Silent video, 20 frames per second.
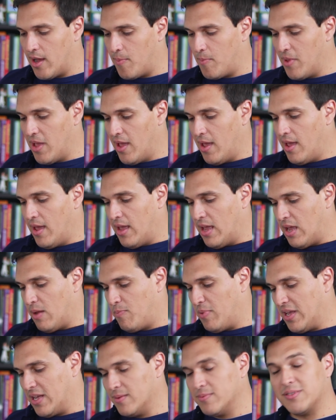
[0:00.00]
up,
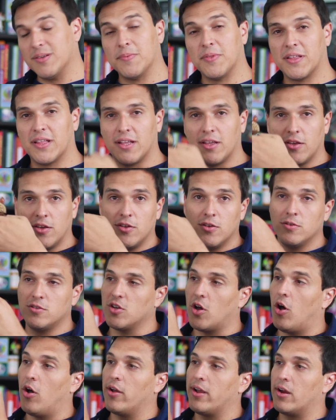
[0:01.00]
it becomes something that you
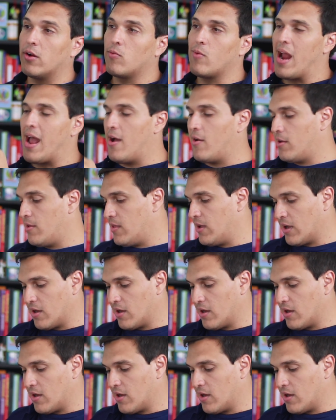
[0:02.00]
use all year round and